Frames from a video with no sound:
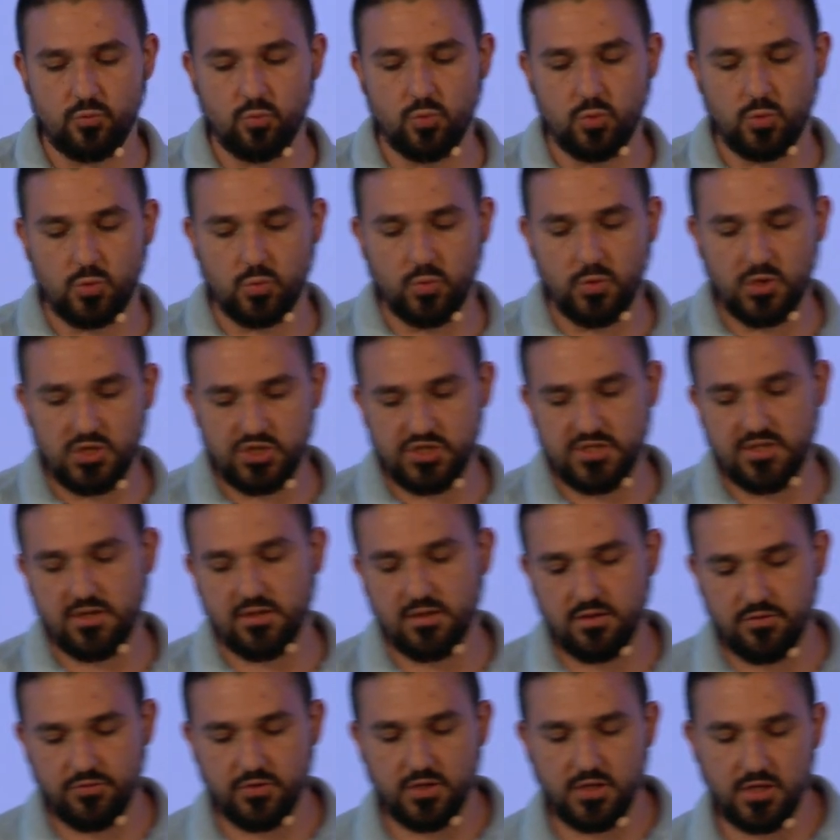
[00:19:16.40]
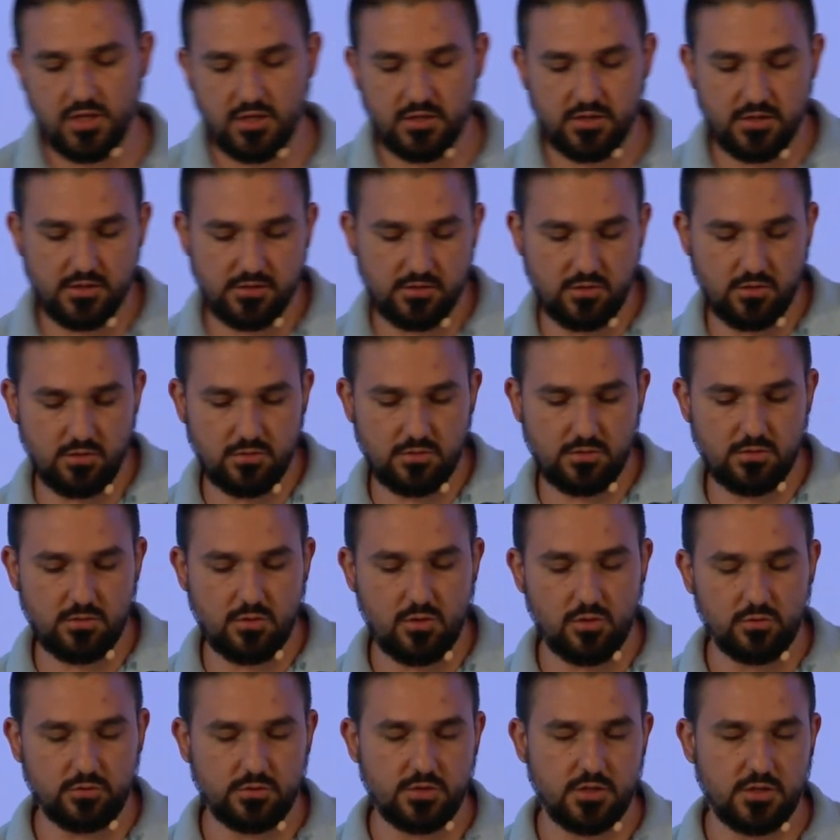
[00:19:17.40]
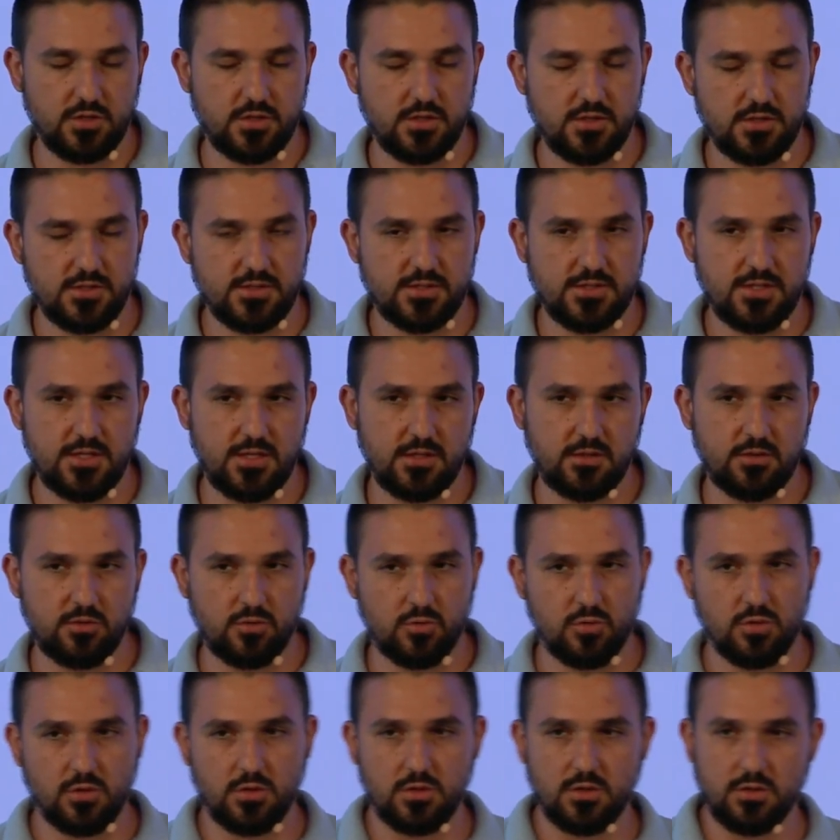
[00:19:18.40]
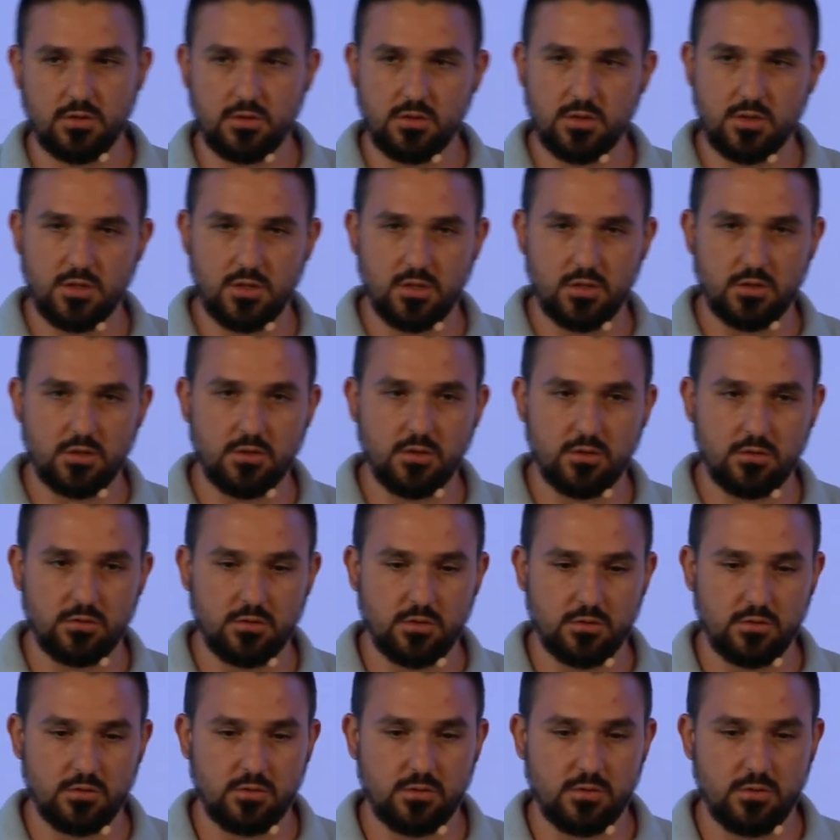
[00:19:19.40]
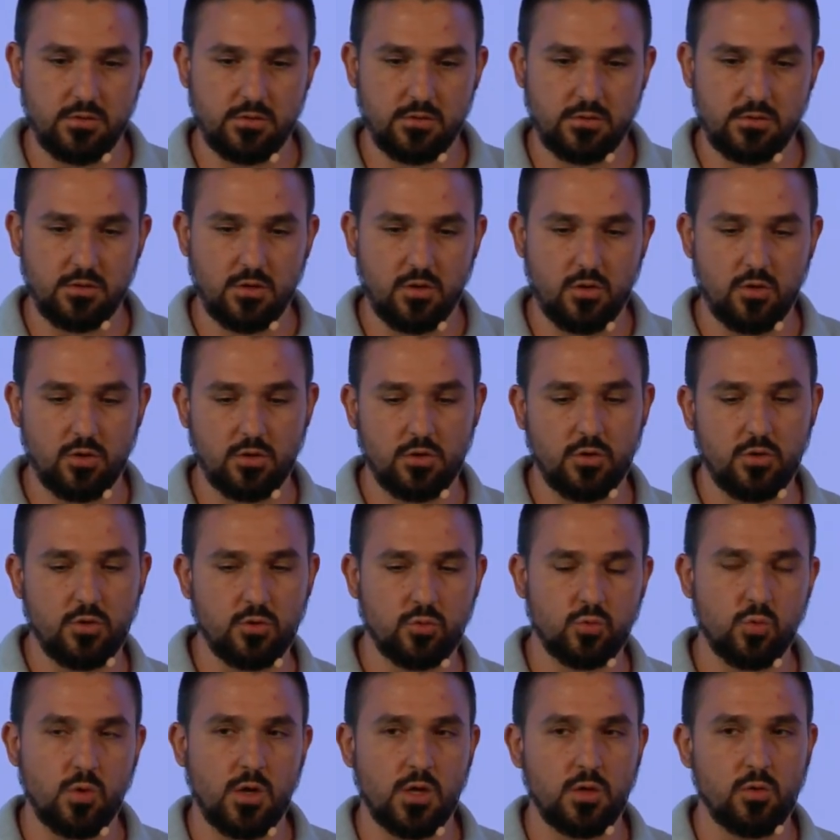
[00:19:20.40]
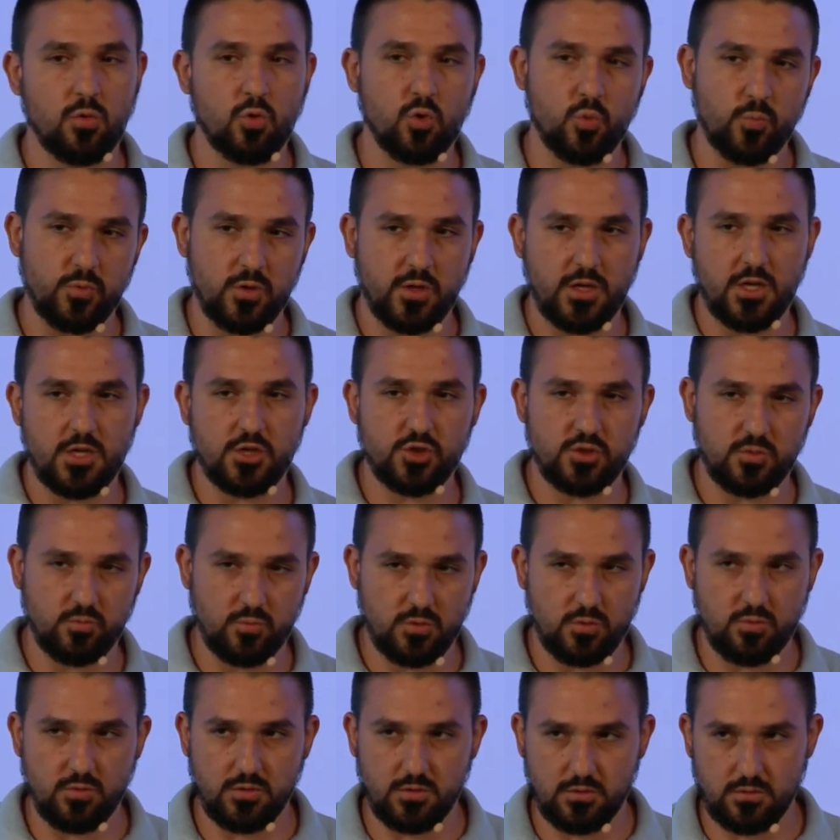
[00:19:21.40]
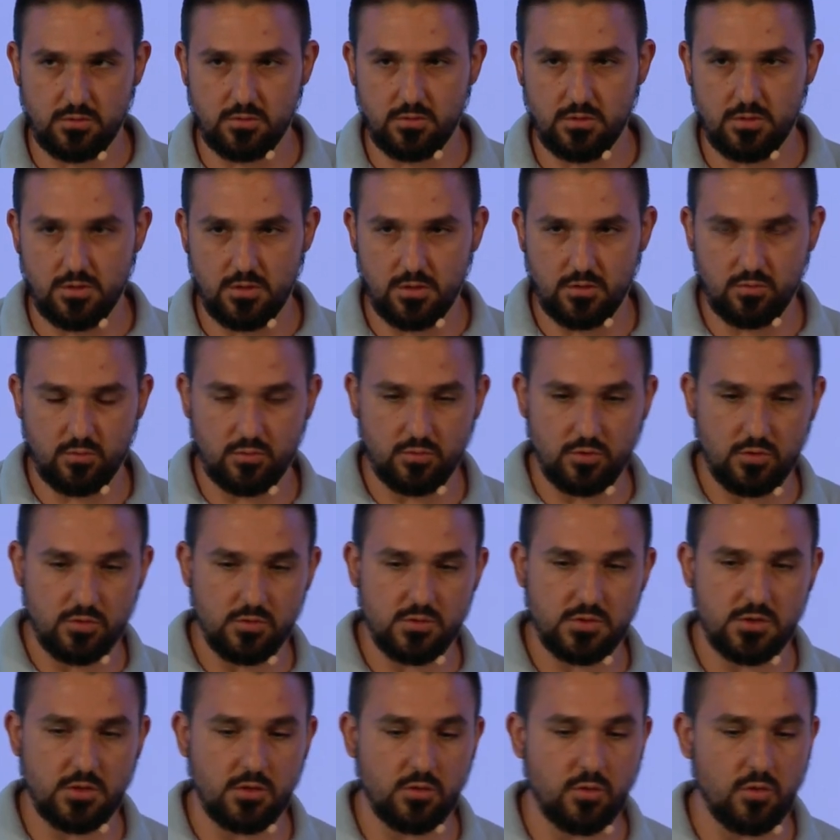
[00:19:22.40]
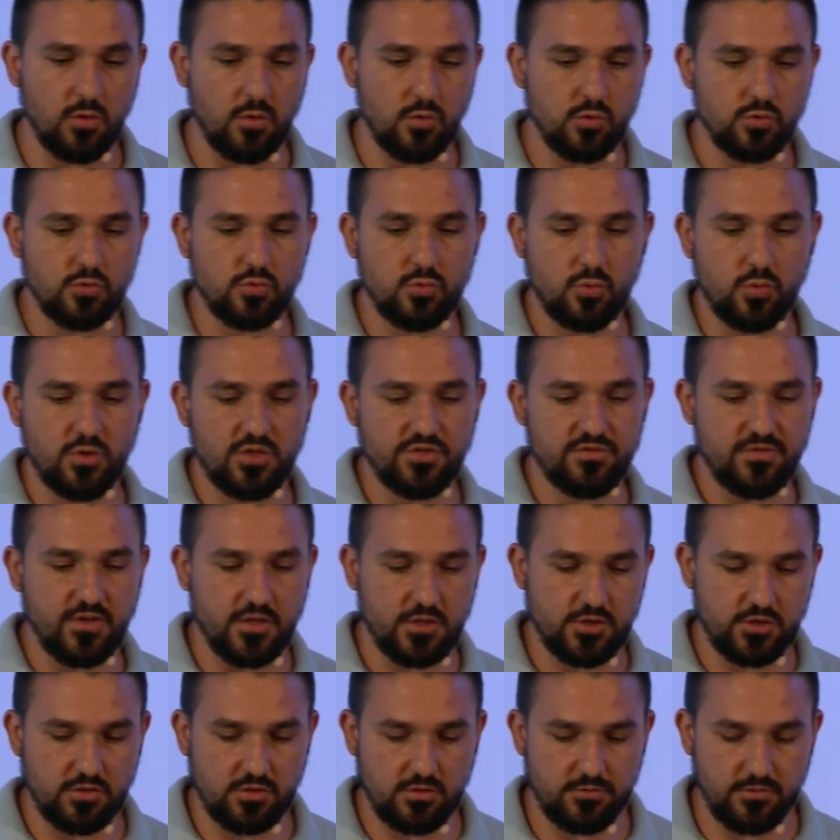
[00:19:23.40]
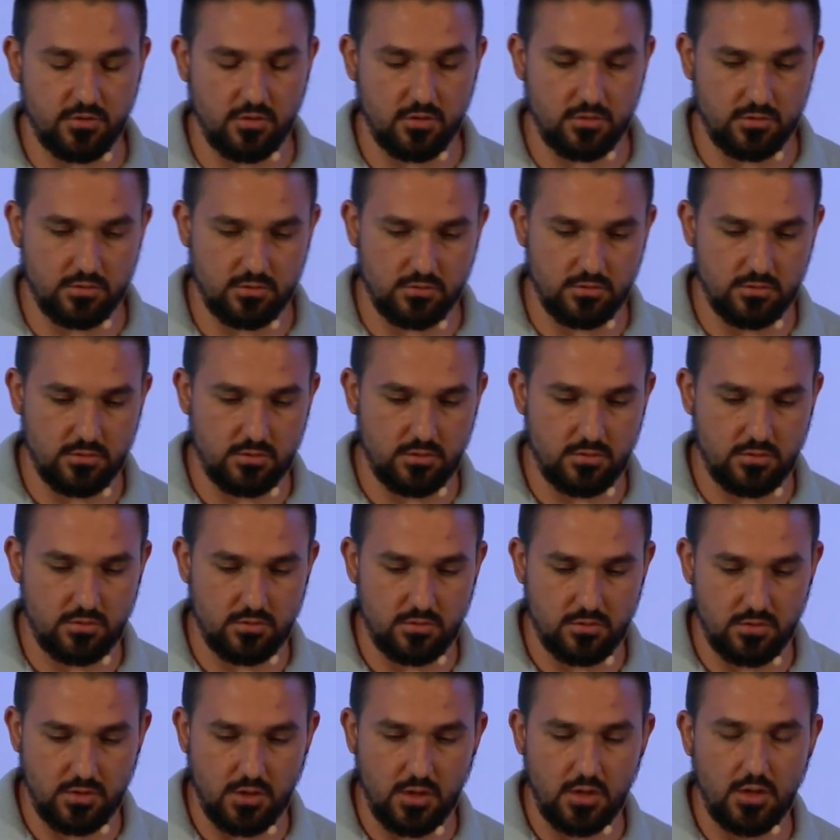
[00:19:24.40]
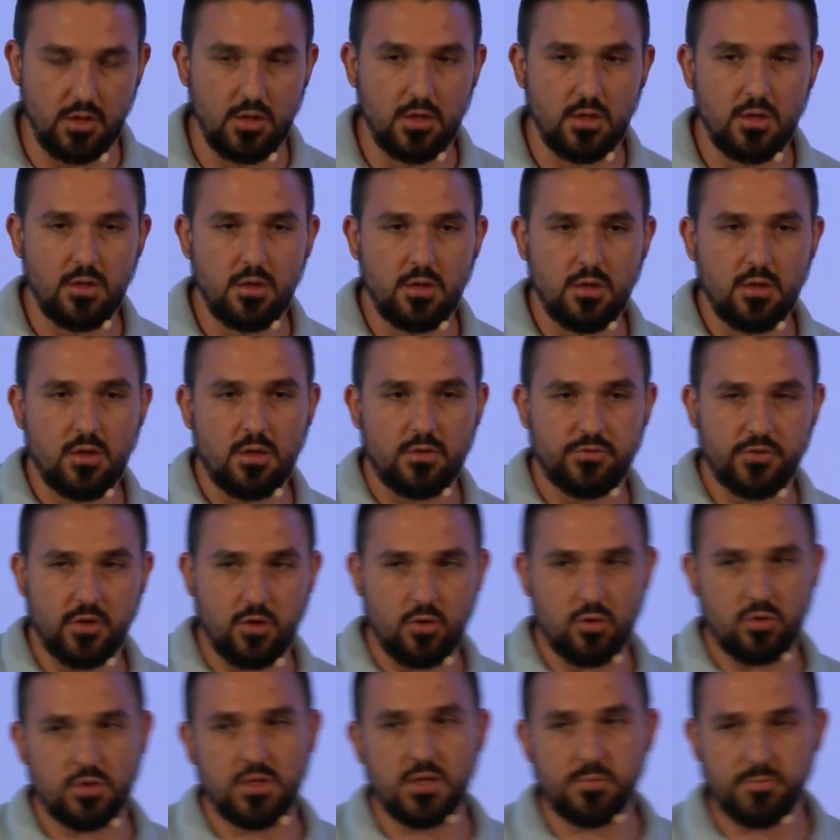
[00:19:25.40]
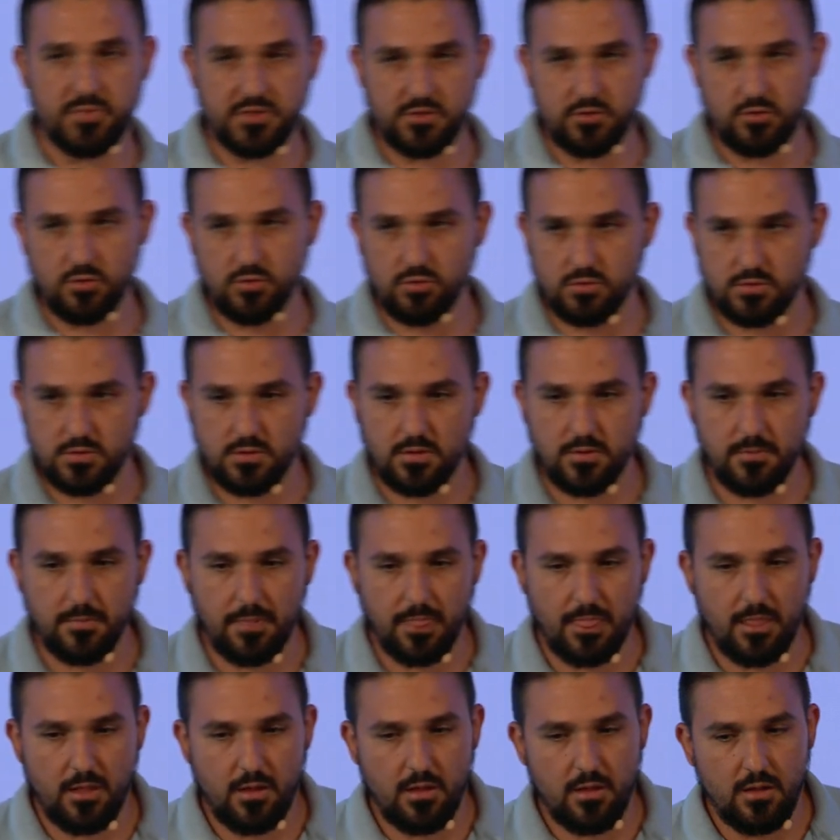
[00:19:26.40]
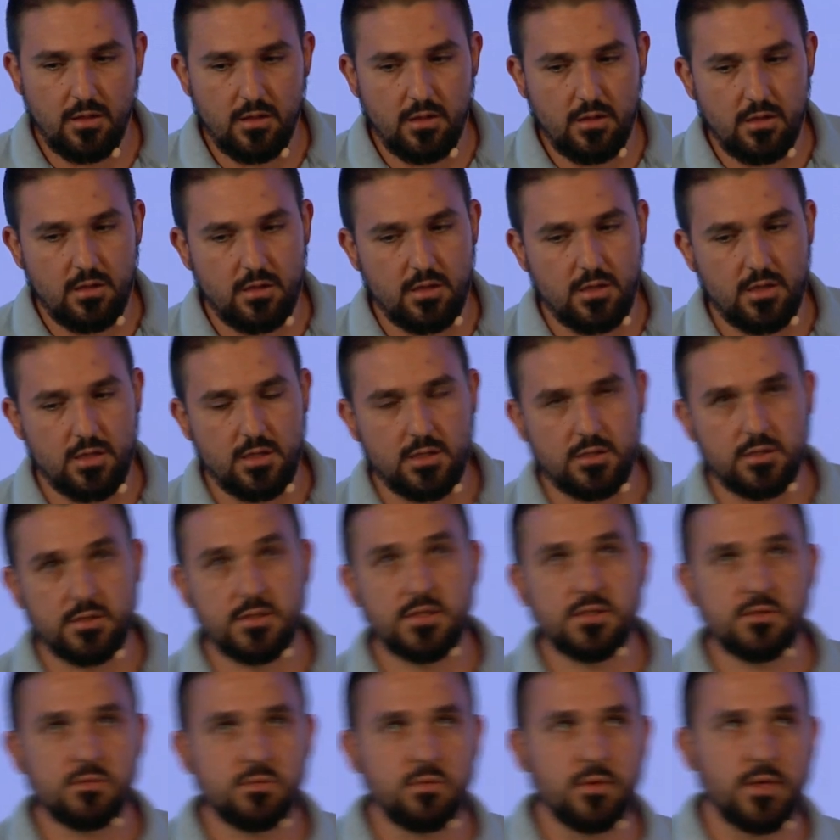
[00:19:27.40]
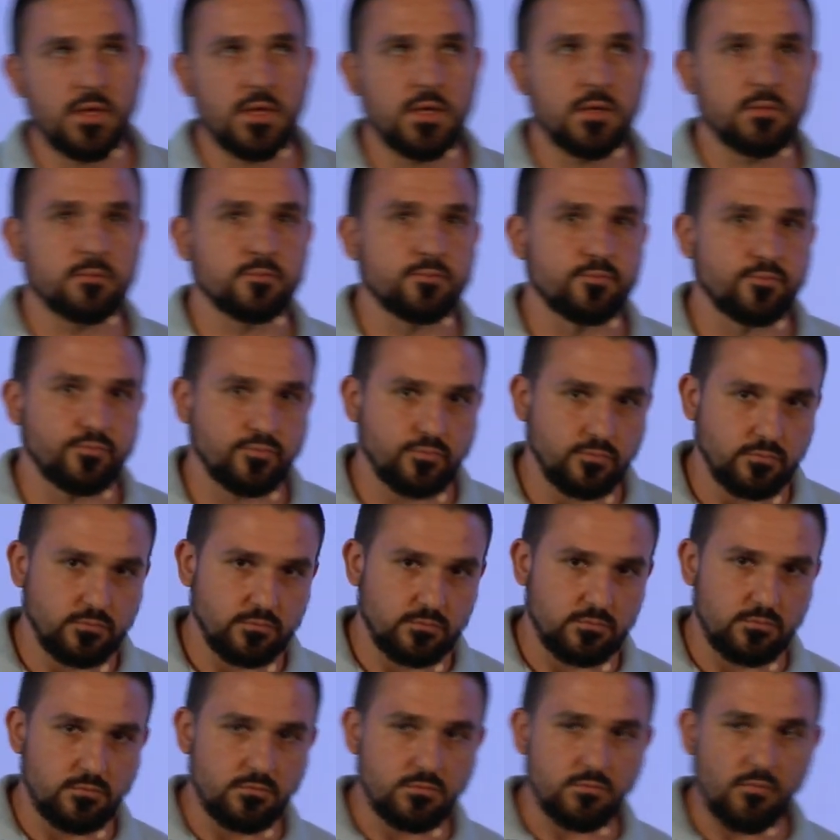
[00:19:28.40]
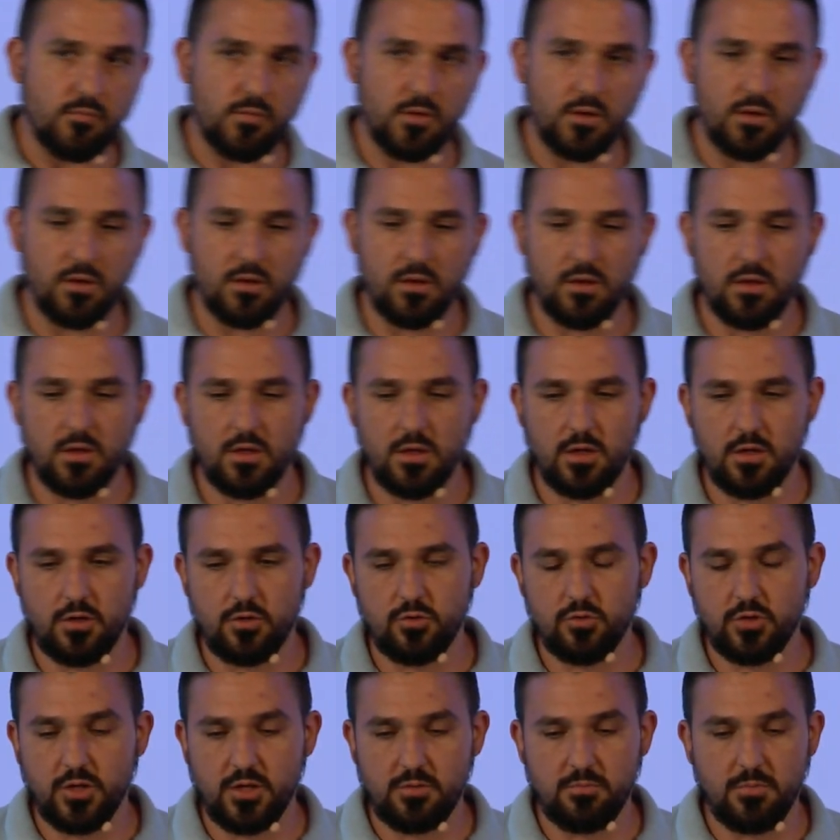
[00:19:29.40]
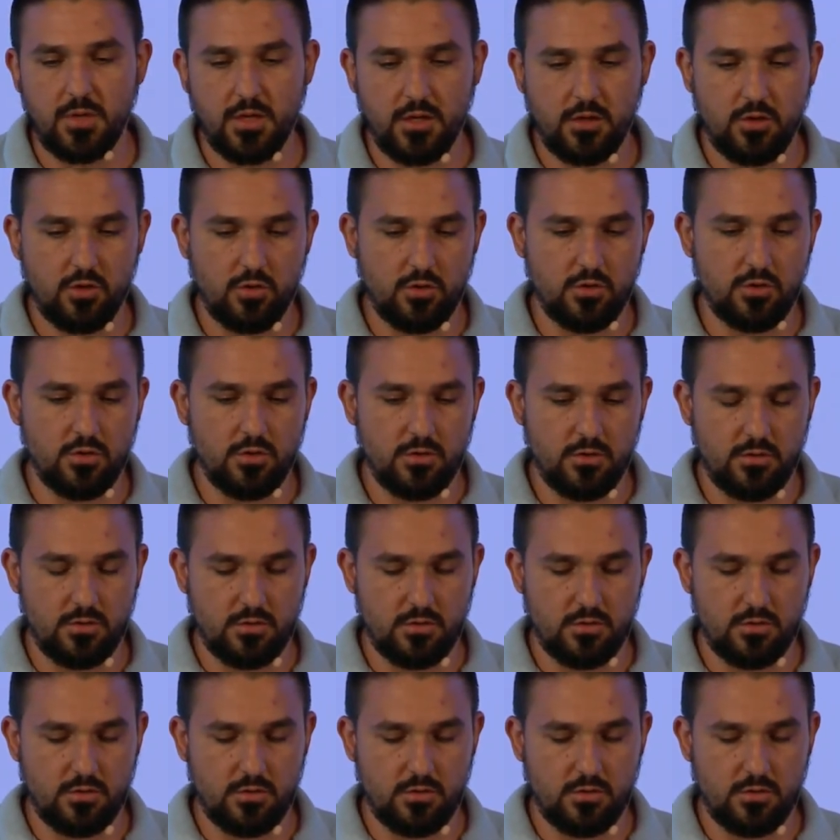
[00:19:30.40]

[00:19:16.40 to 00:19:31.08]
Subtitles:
which certificate this contract is signed in order the Corda node to allow communication between two nodes, and also which version of the Corda app is used. This way, you can make your